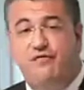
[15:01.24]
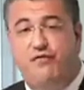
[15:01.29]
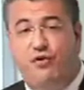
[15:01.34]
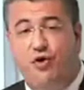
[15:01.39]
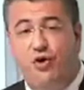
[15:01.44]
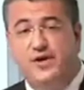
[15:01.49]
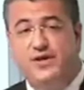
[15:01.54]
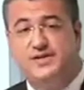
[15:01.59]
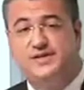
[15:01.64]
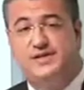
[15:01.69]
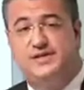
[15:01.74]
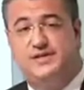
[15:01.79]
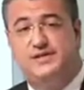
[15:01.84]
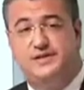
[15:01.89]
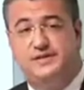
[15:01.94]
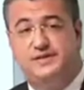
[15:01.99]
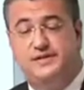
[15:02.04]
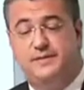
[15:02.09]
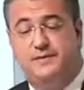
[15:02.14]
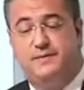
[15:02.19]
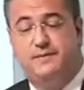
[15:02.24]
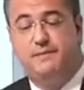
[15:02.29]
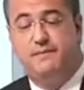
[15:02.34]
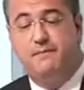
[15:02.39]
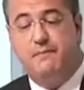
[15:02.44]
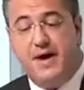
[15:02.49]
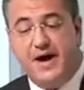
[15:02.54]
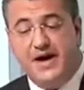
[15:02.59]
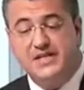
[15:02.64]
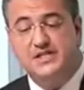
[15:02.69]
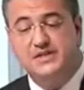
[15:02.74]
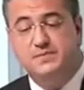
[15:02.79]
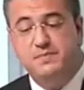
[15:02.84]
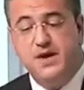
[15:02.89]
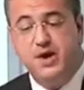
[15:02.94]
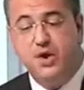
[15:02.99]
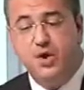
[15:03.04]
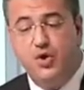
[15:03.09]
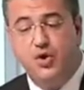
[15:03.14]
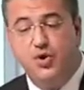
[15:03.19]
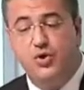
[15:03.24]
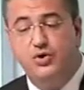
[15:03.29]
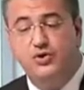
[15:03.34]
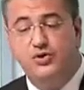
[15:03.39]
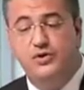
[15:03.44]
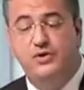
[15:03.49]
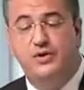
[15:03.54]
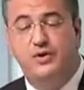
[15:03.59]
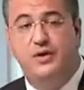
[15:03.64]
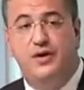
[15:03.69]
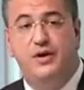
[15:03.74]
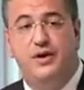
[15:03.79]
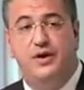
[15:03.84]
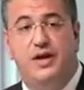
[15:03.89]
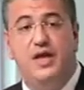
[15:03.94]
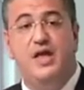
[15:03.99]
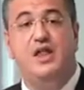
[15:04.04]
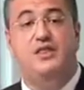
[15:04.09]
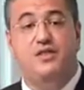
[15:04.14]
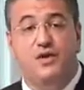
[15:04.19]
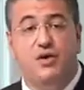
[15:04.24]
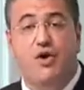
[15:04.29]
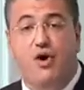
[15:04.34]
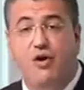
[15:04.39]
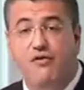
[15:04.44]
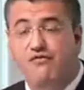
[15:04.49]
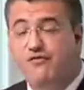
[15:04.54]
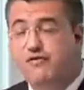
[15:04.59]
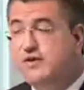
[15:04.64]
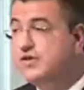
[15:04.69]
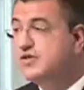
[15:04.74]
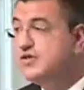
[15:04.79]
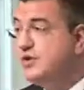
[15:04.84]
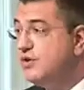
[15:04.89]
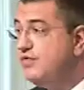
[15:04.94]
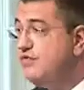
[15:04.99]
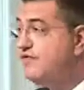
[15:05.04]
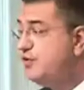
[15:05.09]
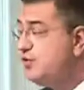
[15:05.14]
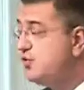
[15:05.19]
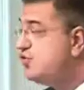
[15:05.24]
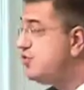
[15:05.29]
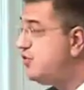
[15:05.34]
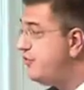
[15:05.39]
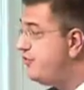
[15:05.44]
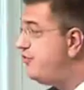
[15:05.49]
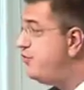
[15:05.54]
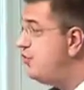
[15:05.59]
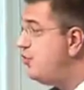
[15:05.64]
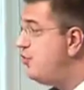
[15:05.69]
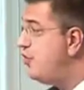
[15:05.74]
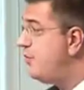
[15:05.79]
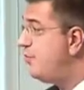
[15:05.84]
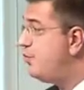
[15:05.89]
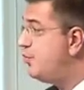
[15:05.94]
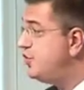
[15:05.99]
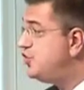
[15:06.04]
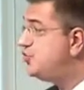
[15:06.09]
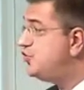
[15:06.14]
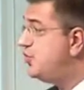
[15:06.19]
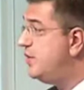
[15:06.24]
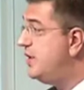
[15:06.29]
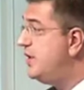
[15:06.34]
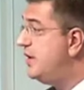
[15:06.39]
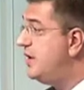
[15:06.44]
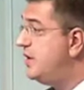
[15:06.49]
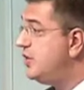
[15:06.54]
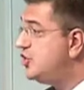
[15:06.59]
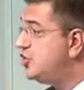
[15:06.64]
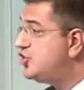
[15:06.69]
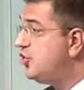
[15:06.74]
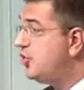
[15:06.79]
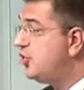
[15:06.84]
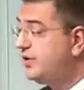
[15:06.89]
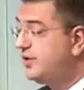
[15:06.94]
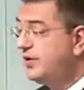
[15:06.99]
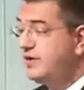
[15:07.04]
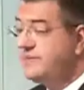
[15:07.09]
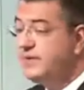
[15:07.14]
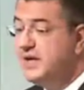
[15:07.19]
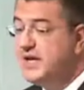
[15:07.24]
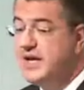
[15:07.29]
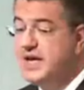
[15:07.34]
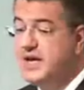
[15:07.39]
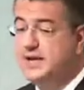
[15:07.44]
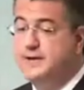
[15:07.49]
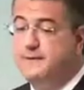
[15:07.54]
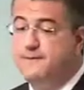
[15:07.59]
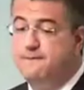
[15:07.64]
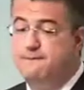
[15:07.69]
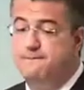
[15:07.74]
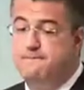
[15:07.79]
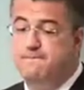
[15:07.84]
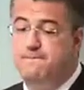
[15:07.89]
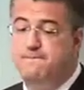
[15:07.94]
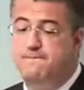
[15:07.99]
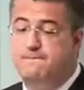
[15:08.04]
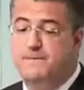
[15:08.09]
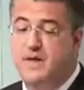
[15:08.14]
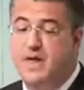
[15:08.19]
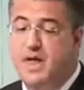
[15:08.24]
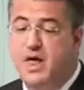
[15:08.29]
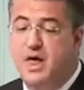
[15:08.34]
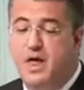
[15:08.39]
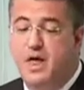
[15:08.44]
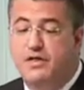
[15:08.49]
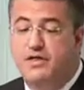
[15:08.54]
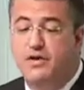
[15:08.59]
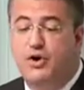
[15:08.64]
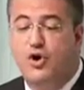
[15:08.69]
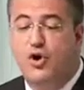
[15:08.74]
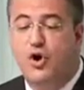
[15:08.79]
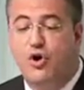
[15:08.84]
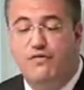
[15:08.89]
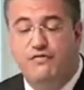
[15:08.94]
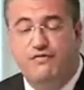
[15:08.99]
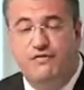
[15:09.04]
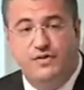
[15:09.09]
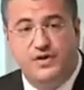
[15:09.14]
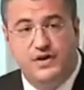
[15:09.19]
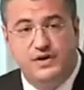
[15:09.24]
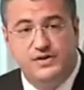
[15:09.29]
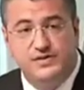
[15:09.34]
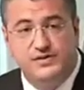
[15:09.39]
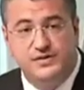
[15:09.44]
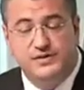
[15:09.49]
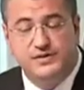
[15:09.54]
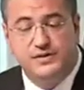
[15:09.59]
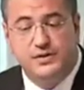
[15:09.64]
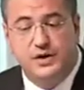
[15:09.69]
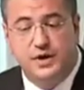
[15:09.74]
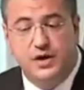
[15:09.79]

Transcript: voices must be heard in the conference on the future of Europe, which will shortly begin. The conference